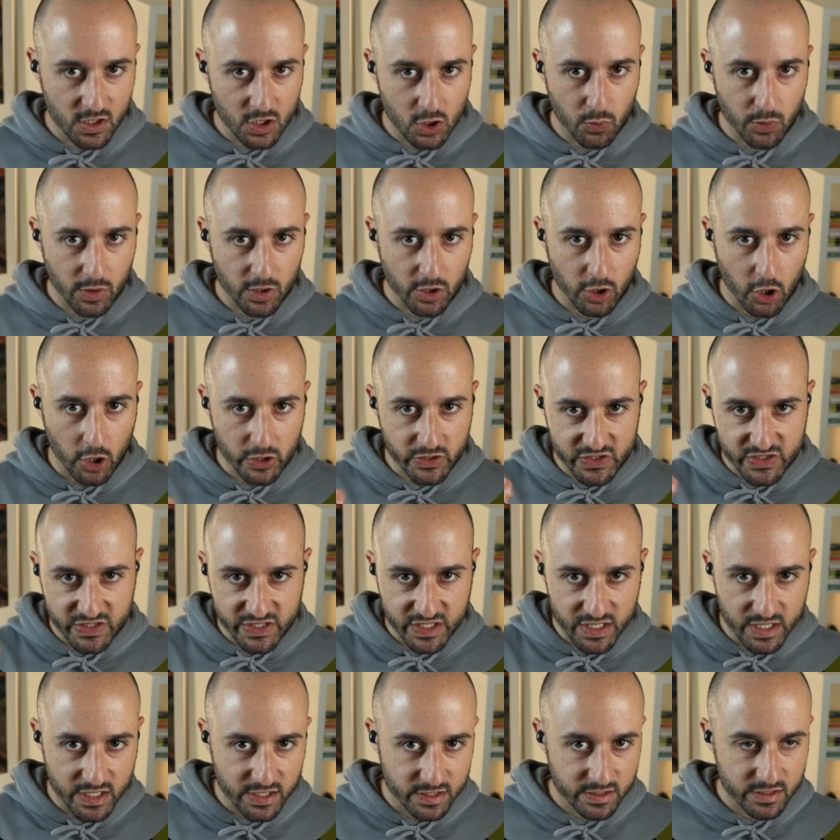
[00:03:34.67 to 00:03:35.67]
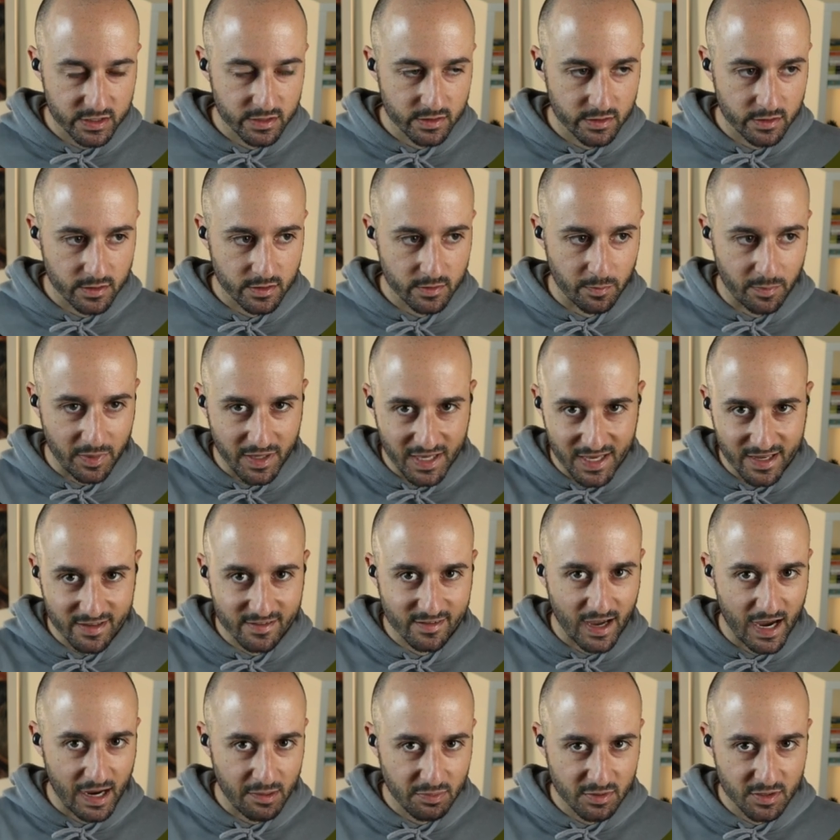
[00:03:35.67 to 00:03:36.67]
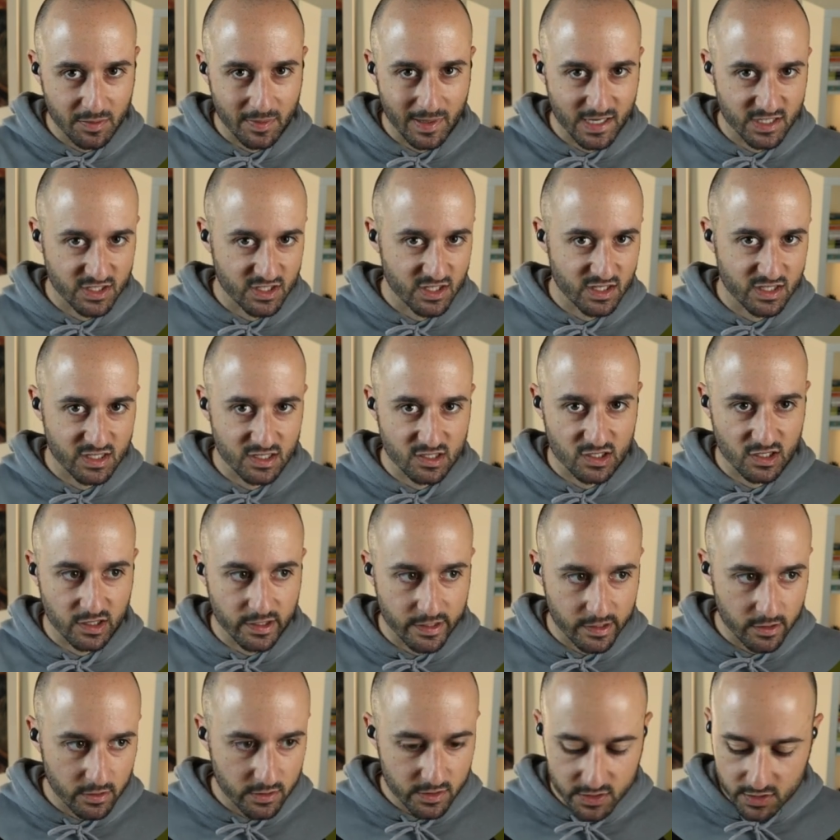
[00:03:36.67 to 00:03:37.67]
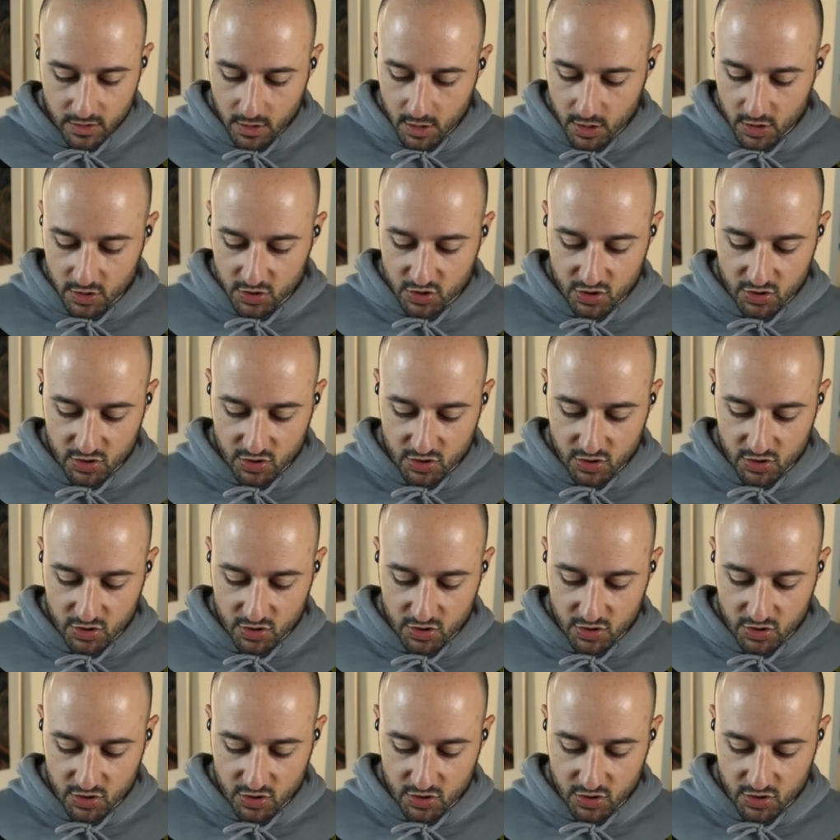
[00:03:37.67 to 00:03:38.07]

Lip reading: you will not see it being typed because this is Linux.